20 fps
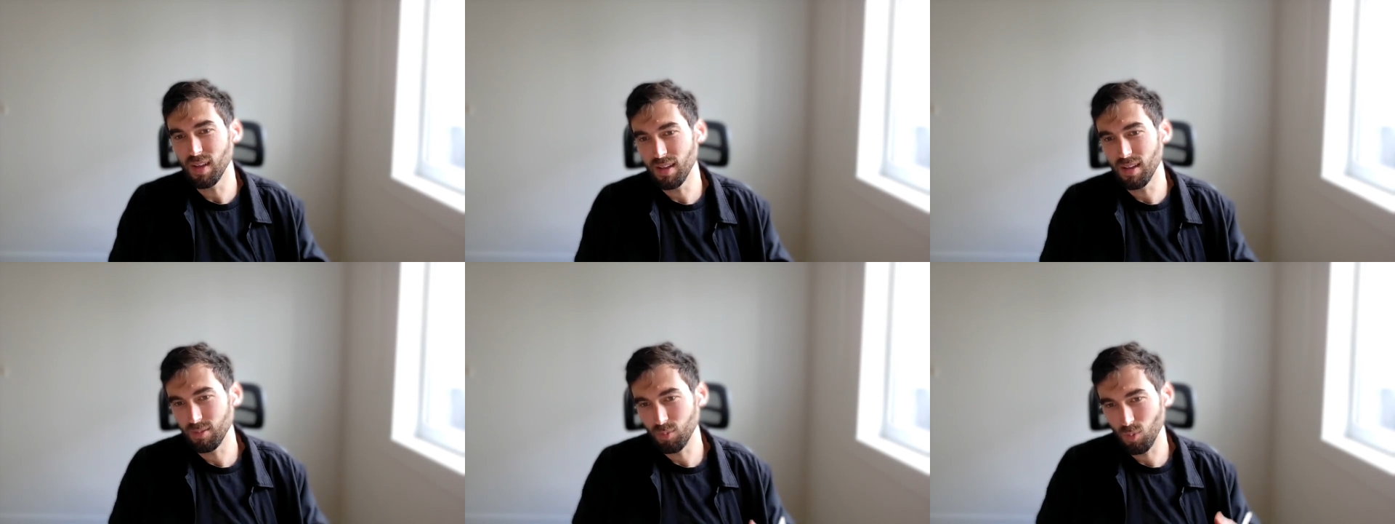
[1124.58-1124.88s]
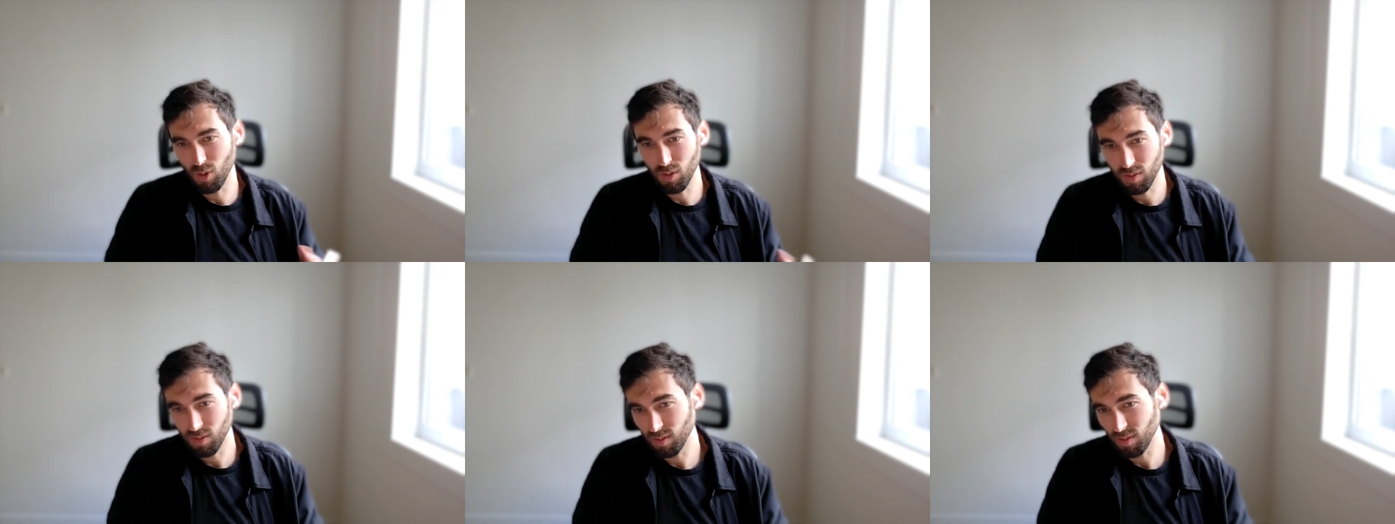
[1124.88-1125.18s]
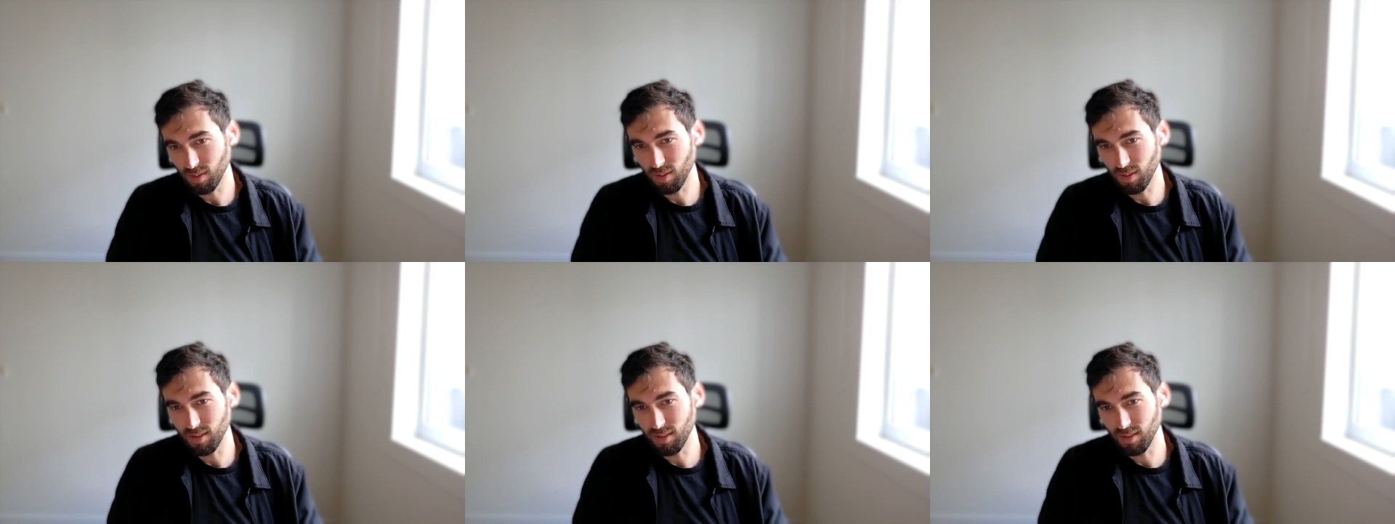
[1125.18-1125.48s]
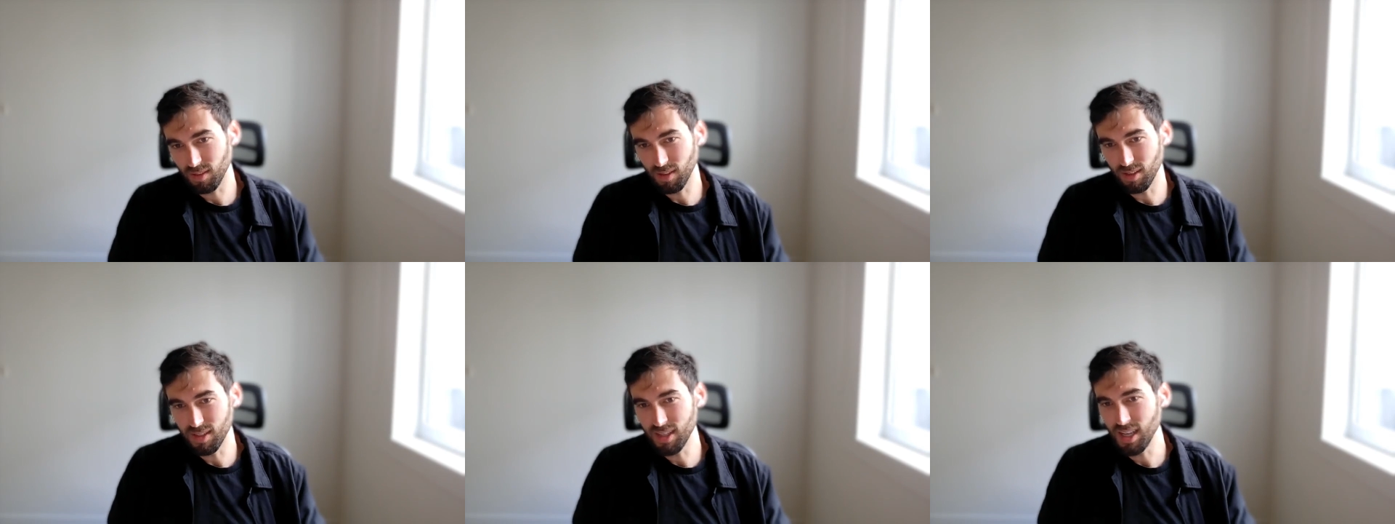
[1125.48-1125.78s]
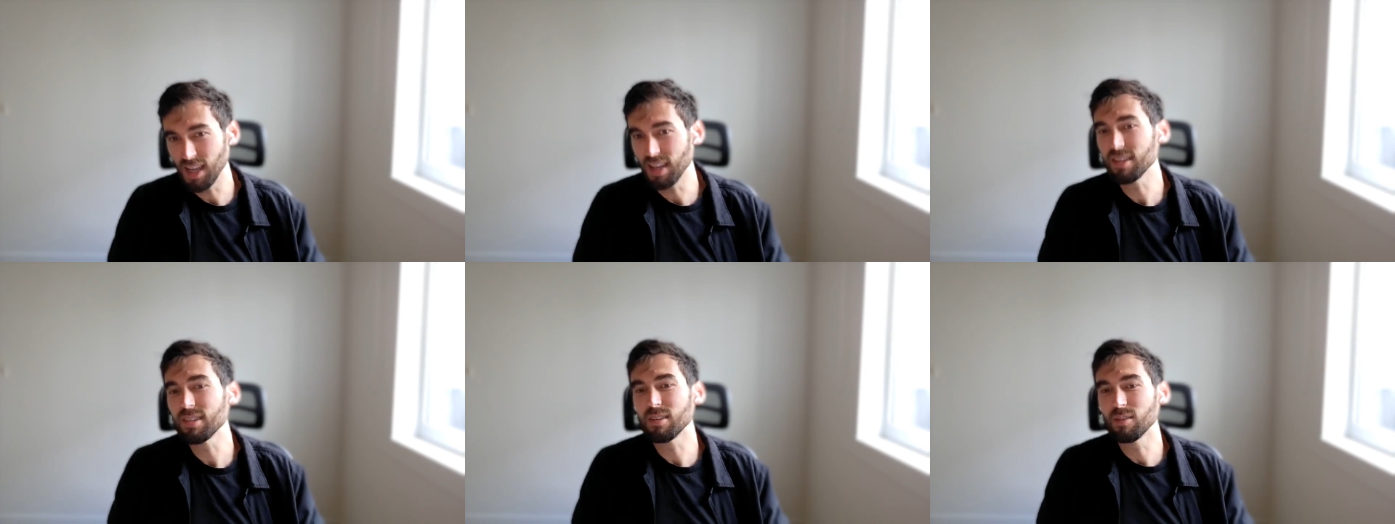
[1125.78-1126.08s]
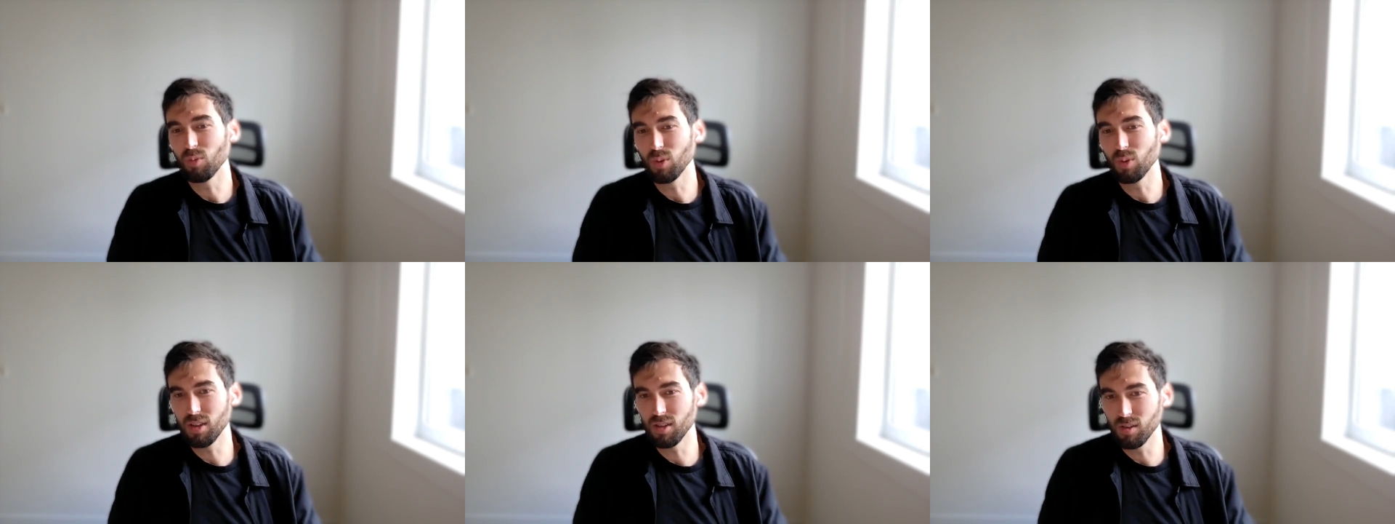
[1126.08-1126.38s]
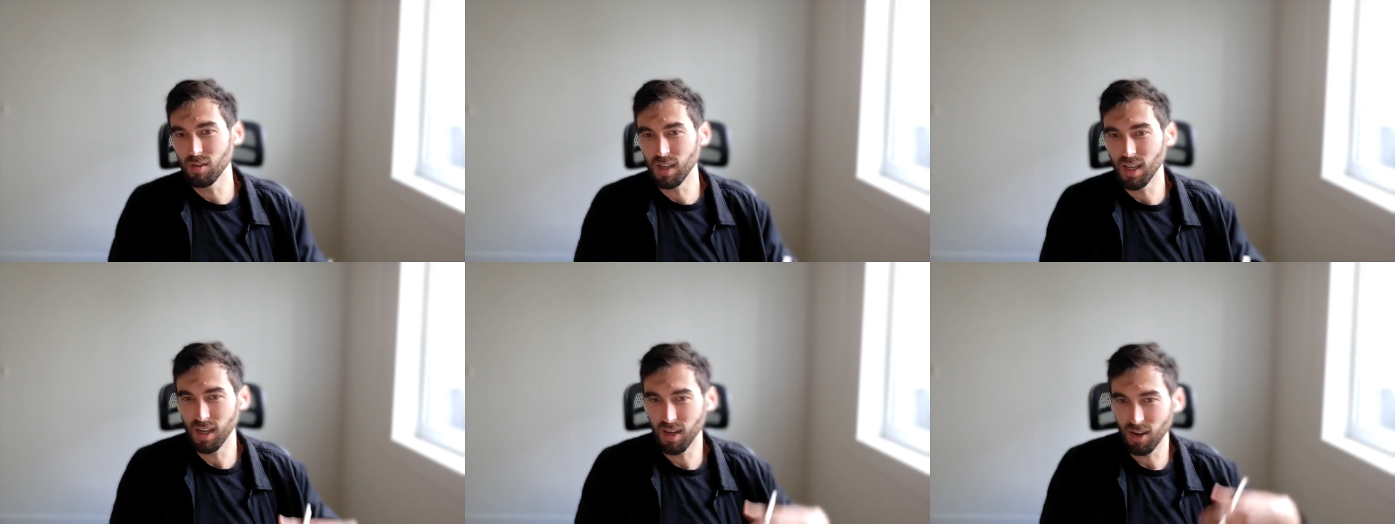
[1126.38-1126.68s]
and that's what the test of whether
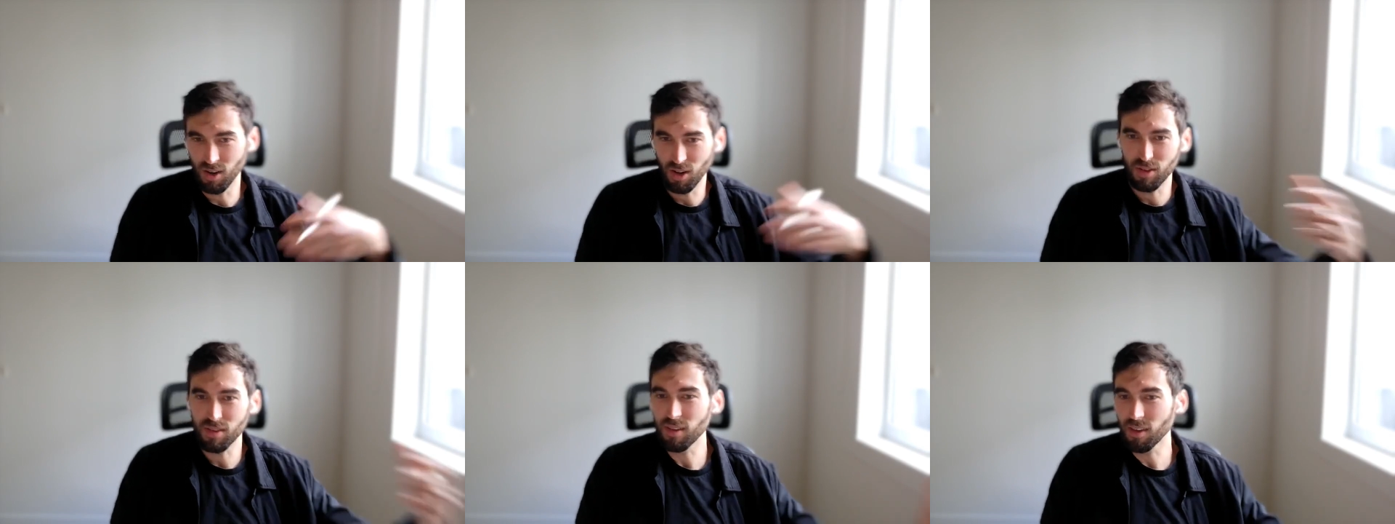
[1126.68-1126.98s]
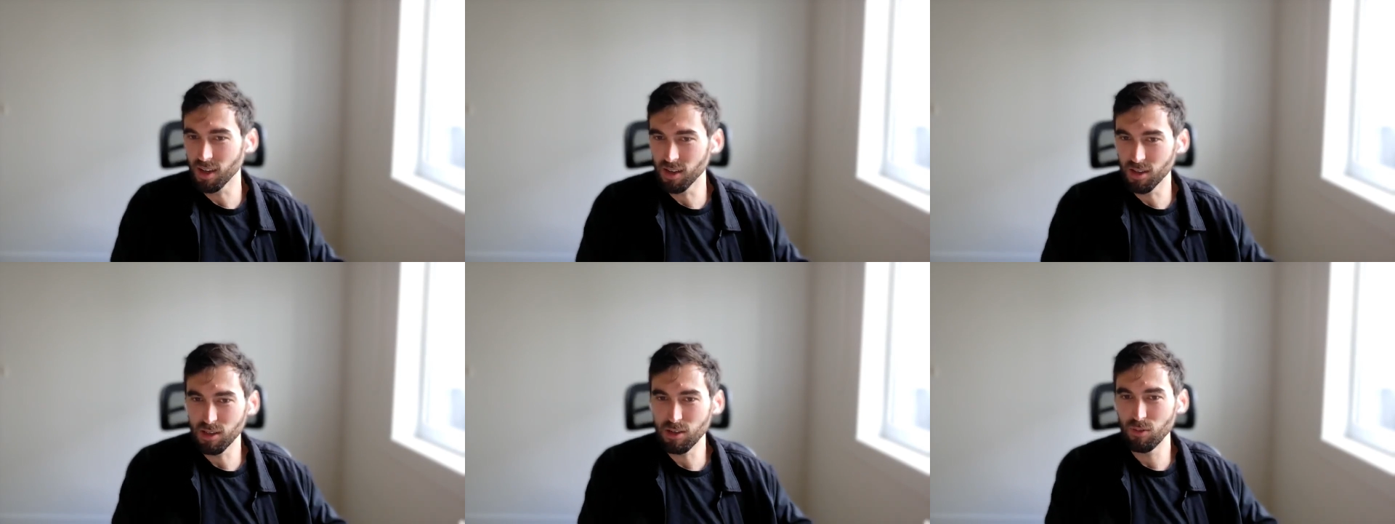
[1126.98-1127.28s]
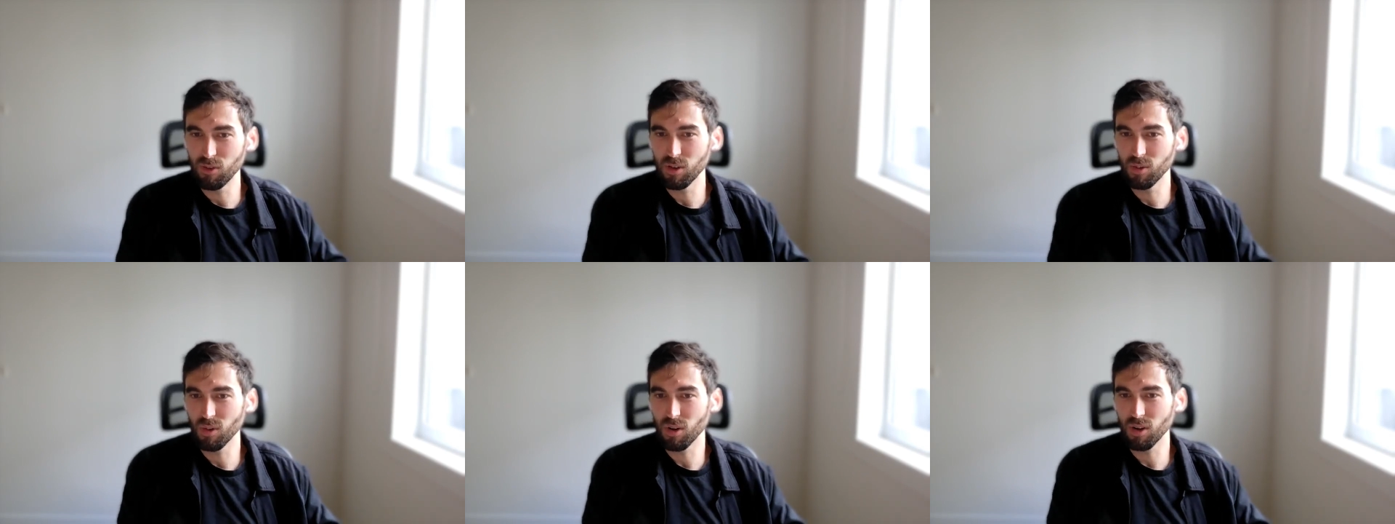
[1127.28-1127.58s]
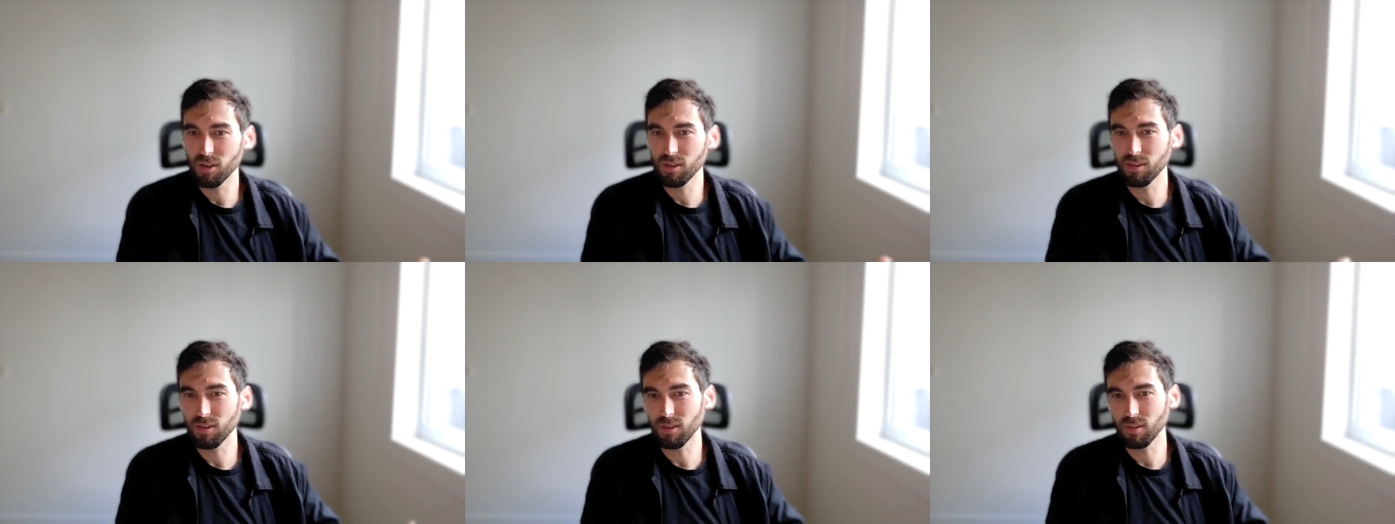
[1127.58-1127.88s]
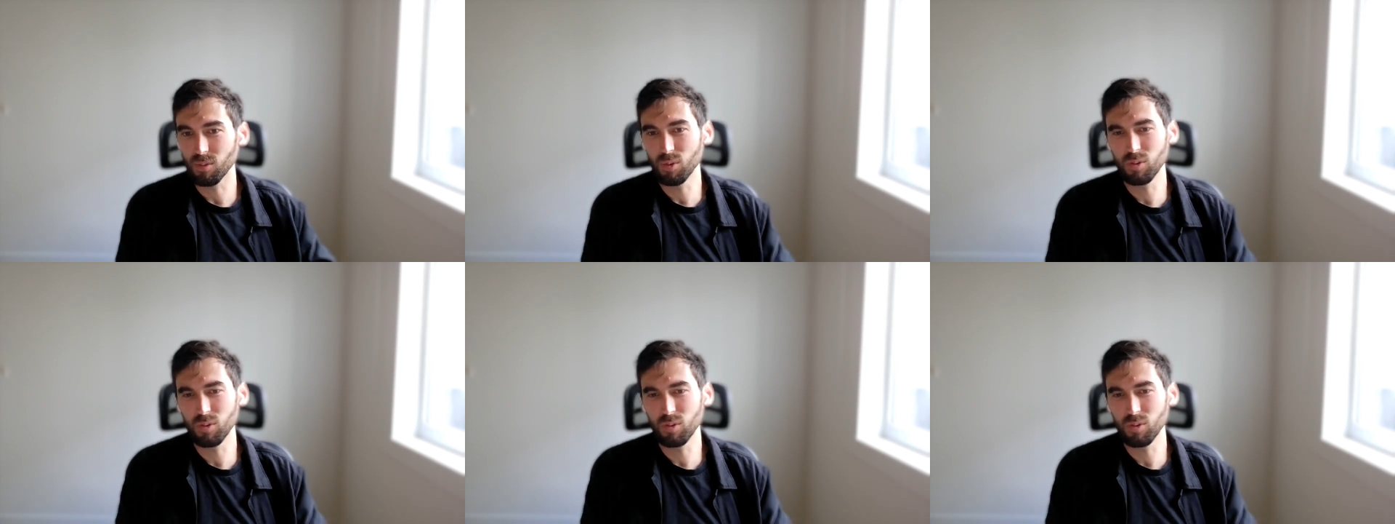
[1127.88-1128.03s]
you get an on-site interview was,